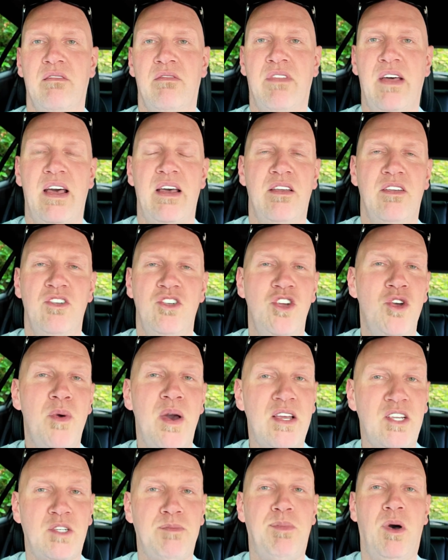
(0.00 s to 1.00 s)
that
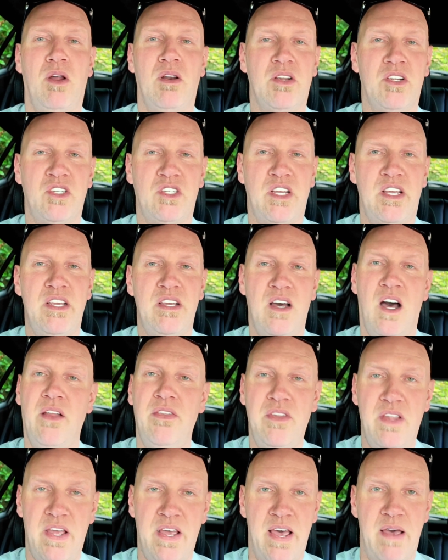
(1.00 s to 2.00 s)
US policy
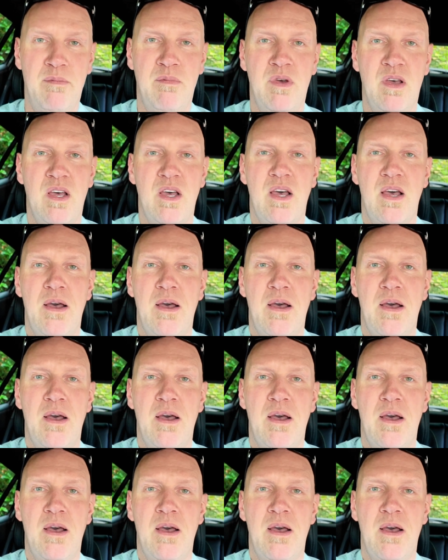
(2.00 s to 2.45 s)
under him